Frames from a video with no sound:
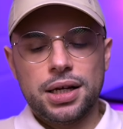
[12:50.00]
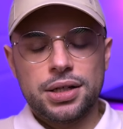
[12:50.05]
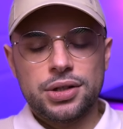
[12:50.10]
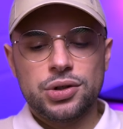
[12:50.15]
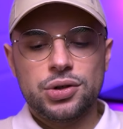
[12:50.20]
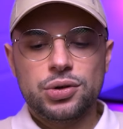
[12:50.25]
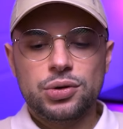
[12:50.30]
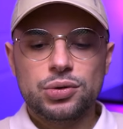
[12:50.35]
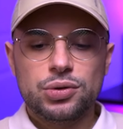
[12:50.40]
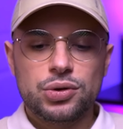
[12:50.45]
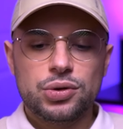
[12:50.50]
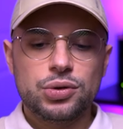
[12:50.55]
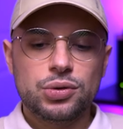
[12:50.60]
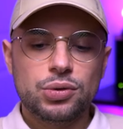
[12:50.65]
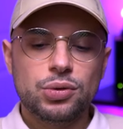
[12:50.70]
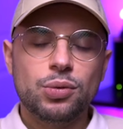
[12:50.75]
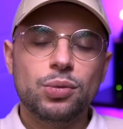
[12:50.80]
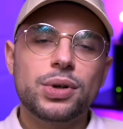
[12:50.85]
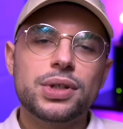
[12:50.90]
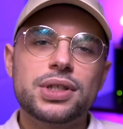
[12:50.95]
to
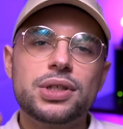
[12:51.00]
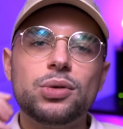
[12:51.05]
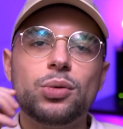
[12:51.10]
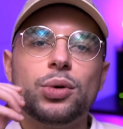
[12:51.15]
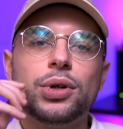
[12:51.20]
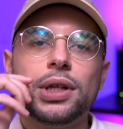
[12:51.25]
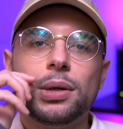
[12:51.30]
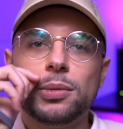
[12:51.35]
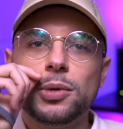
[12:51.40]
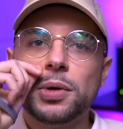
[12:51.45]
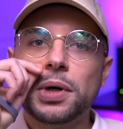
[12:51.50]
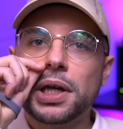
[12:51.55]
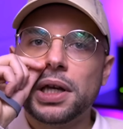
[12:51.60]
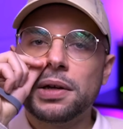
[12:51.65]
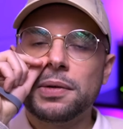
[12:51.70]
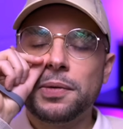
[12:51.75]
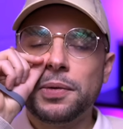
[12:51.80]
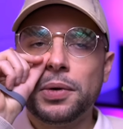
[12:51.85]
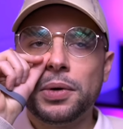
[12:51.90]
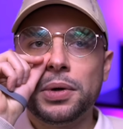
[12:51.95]
to what's the word I'm
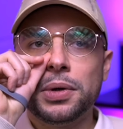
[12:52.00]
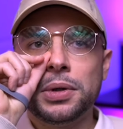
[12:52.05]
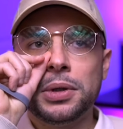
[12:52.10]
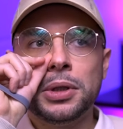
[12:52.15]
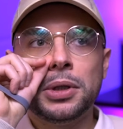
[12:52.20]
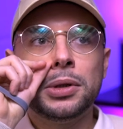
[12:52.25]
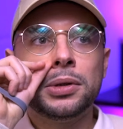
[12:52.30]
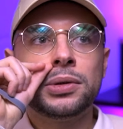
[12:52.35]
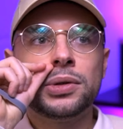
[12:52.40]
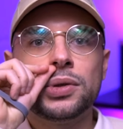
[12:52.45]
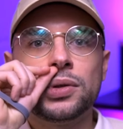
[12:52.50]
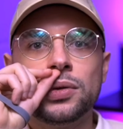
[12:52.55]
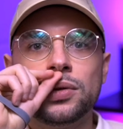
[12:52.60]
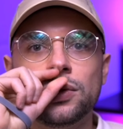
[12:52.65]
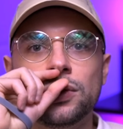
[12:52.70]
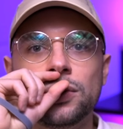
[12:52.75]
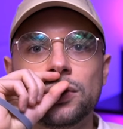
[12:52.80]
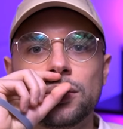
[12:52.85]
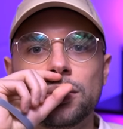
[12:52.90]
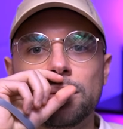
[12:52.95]
looking for, you know,
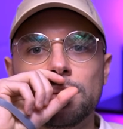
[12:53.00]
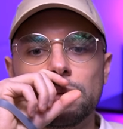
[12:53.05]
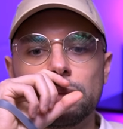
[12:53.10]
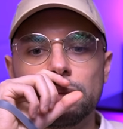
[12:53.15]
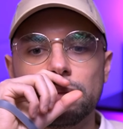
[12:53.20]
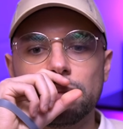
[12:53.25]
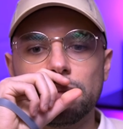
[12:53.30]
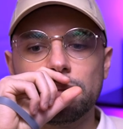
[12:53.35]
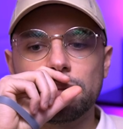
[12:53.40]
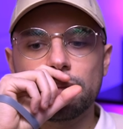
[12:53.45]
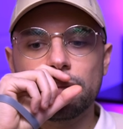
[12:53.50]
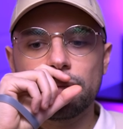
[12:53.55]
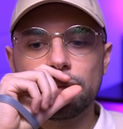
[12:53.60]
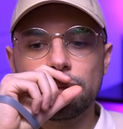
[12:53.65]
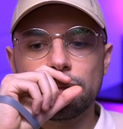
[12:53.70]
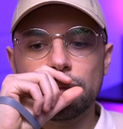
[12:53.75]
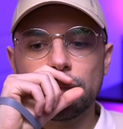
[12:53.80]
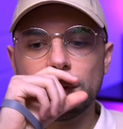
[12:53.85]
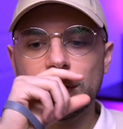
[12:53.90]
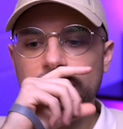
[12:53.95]
to
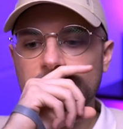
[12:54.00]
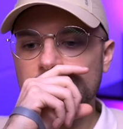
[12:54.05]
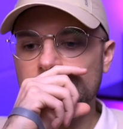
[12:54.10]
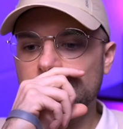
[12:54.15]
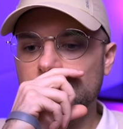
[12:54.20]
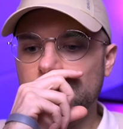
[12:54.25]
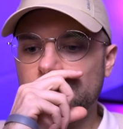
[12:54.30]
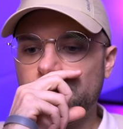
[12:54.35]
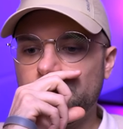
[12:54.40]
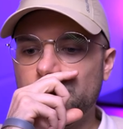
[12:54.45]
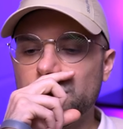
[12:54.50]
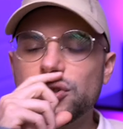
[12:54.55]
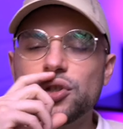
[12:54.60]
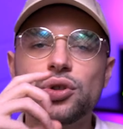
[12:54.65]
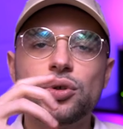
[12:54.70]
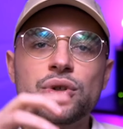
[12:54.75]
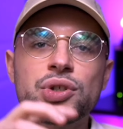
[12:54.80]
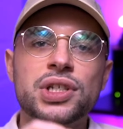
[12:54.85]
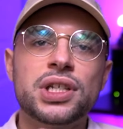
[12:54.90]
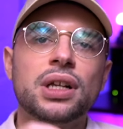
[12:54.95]
put
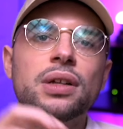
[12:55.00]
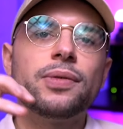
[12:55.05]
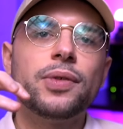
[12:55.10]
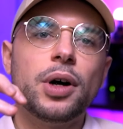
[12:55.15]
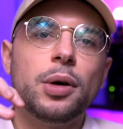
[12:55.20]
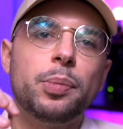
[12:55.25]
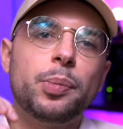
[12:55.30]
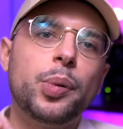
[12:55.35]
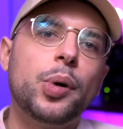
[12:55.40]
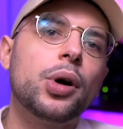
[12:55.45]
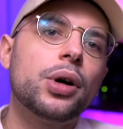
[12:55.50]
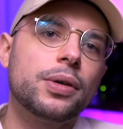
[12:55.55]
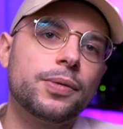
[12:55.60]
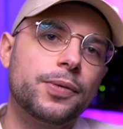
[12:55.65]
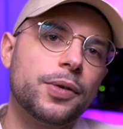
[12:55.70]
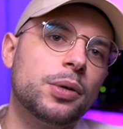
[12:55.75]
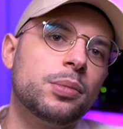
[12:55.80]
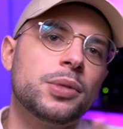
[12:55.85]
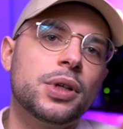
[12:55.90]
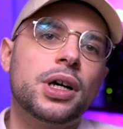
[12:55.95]
yourself apart
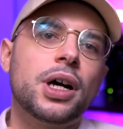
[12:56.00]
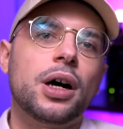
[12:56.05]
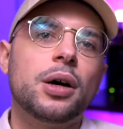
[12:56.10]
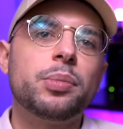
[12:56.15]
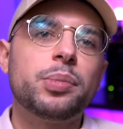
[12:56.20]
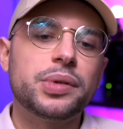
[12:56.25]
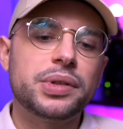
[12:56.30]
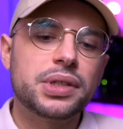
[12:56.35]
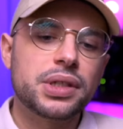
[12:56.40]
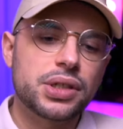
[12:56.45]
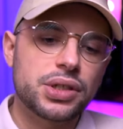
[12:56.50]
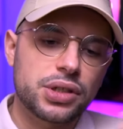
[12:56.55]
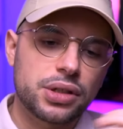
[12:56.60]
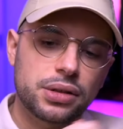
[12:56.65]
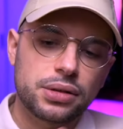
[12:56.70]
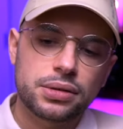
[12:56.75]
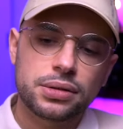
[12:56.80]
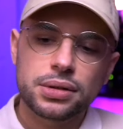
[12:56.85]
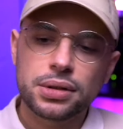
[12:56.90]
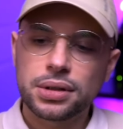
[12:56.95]
from the
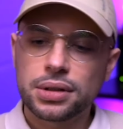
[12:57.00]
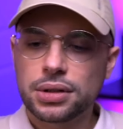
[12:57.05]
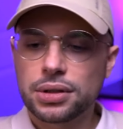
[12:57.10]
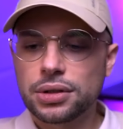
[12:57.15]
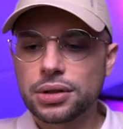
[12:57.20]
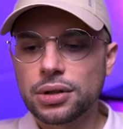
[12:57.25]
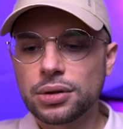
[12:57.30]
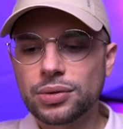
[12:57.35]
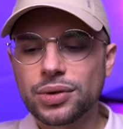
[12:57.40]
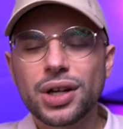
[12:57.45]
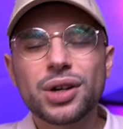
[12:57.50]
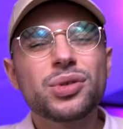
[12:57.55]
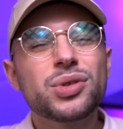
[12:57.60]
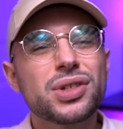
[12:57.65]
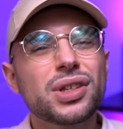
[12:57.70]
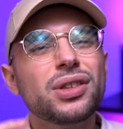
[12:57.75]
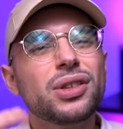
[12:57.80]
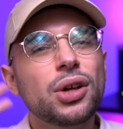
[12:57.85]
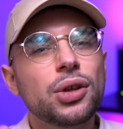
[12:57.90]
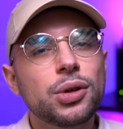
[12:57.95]
competition. You know, there
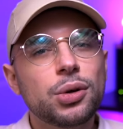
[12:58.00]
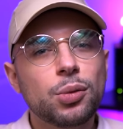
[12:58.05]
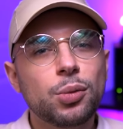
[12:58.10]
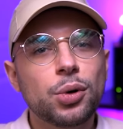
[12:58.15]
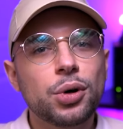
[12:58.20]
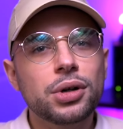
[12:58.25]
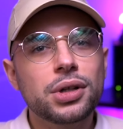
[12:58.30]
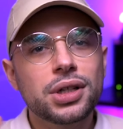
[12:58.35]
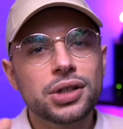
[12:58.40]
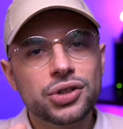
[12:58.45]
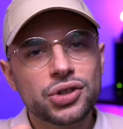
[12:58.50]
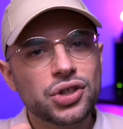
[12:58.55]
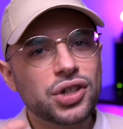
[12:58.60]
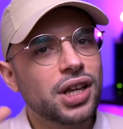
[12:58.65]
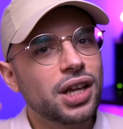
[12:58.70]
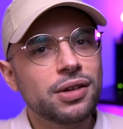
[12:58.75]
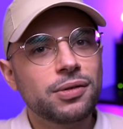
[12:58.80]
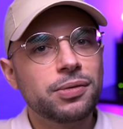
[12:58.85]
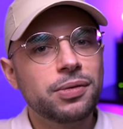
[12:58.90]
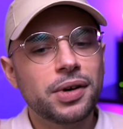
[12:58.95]
is another word I just
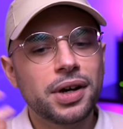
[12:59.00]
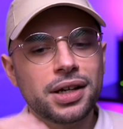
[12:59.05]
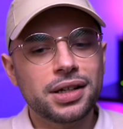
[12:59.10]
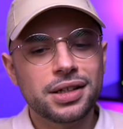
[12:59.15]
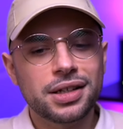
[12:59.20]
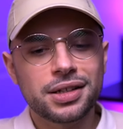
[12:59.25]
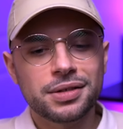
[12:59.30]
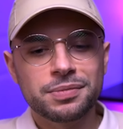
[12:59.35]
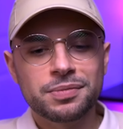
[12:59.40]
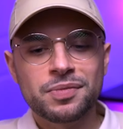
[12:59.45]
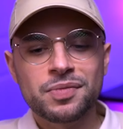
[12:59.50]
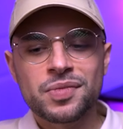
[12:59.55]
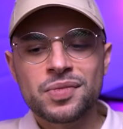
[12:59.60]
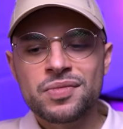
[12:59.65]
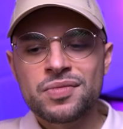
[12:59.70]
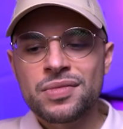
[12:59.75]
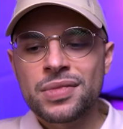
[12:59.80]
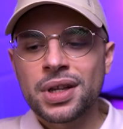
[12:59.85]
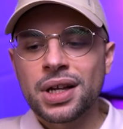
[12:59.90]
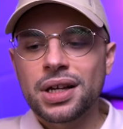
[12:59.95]
can't find it.
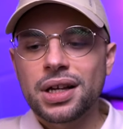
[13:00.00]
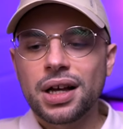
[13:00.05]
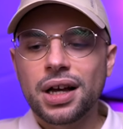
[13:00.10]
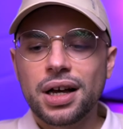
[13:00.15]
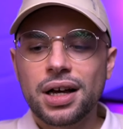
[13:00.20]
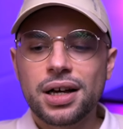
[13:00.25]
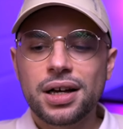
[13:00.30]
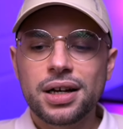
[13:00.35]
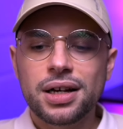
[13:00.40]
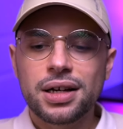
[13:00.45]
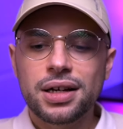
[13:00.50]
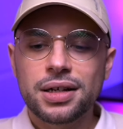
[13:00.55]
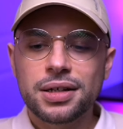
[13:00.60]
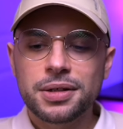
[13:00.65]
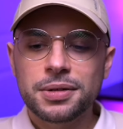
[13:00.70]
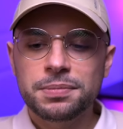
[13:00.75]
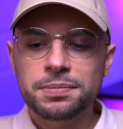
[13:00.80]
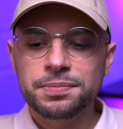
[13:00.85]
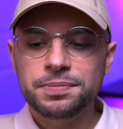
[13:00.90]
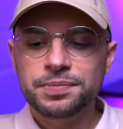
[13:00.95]

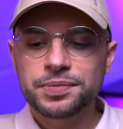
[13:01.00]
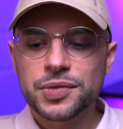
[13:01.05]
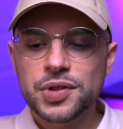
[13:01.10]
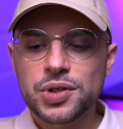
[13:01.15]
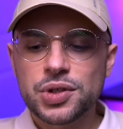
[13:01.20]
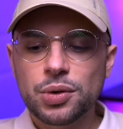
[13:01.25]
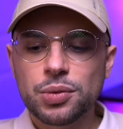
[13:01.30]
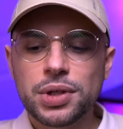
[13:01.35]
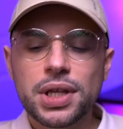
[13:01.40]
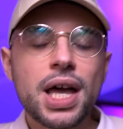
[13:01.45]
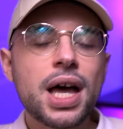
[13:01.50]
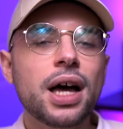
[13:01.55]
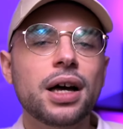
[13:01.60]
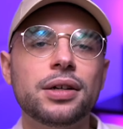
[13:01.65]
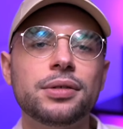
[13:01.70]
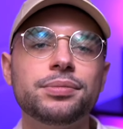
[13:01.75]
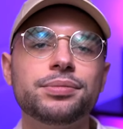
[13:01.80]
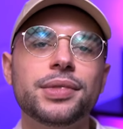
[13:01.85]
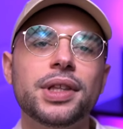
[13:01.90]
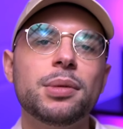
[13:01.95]
Um, so yeah,
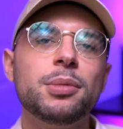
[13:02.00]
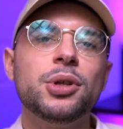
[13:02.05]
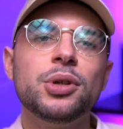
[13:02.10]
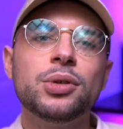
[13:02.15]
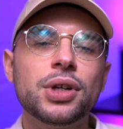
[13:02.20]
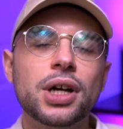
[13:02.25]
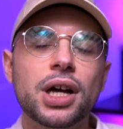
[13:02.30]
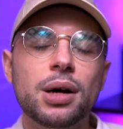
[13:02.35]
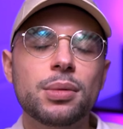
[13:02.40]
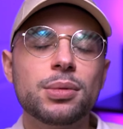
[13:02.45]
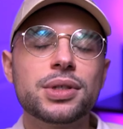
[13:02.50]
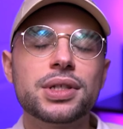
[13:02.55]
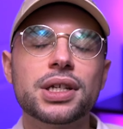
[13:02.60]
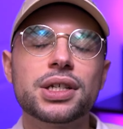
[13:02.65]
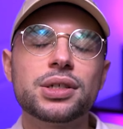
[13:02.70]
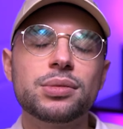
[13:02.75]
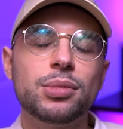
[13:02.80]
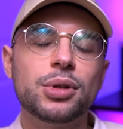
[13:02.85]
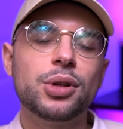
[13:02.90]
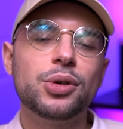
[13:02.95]
let me comment
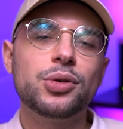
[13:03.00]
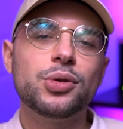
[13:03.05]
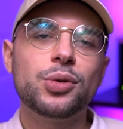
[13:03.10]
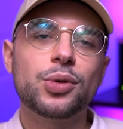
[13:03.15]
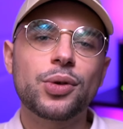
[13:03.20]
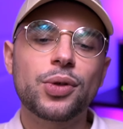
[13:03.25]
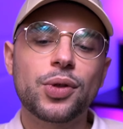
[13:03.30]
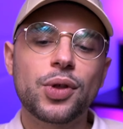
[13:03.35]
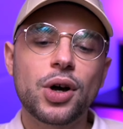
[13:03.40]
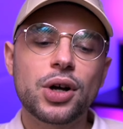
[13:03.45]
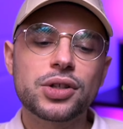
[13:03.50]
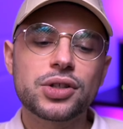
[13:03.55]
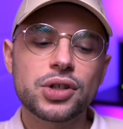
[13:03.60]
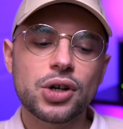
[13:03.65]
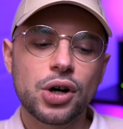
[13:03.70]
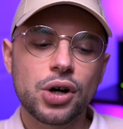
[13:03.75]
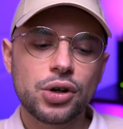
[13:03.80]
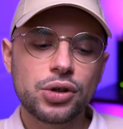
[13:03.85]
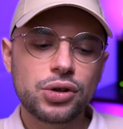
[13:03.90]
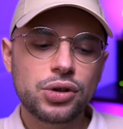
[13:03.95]
section below your thoughts
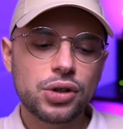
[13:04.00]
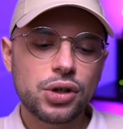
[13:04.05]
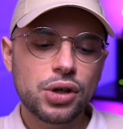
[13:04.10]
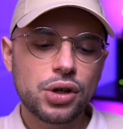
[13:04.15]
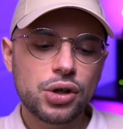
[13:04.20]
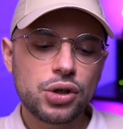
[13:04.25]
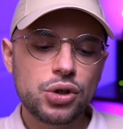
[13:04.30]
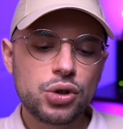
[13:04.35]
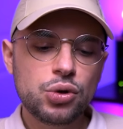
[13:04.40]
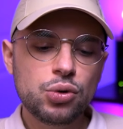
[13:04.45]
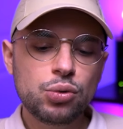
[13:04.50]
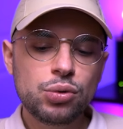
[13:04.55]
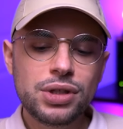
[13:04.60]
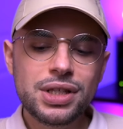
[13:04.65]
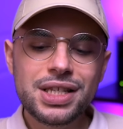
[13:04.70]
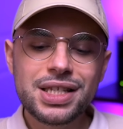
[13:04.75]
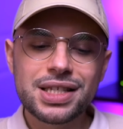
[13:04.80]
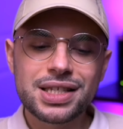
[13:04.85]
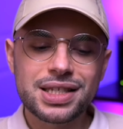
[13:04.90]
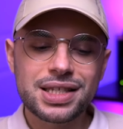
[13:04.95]
on uh,
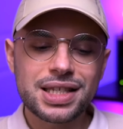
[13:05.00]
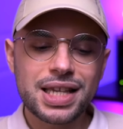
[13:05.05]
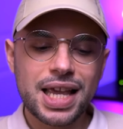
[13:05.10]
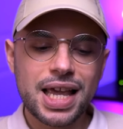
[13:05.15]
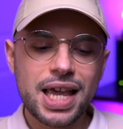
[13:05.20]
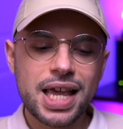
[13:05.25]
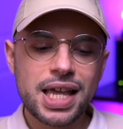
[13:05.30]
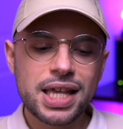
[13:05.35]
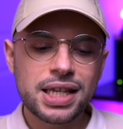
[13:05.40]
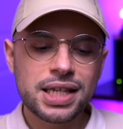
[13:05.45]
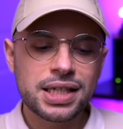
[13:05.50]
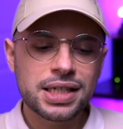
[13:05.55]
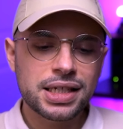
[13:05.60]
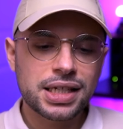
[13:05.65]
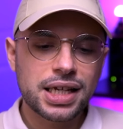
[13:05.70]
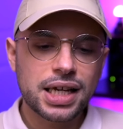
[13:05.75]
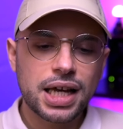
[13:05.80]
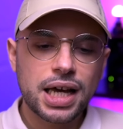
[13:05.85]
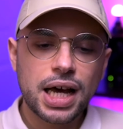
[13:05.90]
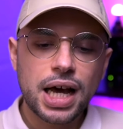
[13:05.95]
Eunice
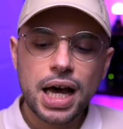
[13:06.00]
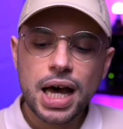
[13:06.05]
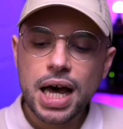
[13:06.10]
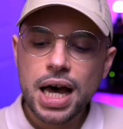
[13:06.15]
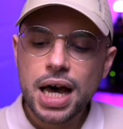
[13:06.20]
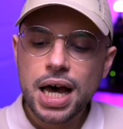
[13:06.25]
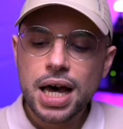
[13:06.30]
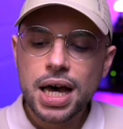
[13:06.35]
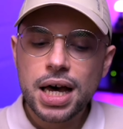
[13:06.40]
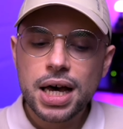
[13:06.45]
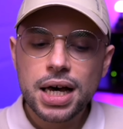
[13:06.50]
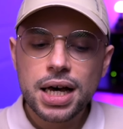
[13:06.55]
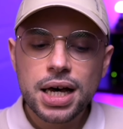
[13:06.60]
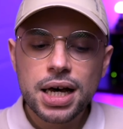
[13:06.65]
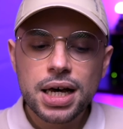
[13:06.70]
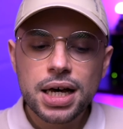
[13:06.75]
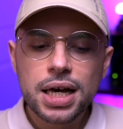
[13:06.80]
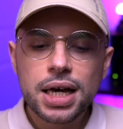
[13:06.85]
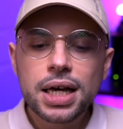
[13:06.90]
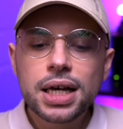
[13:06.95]

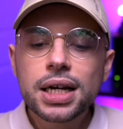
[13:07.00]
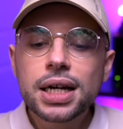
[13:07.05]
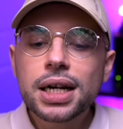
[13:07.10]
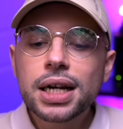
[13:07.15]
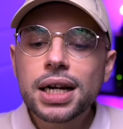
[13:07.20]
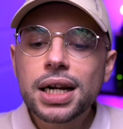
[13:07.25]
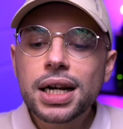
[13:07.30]
Encarnada,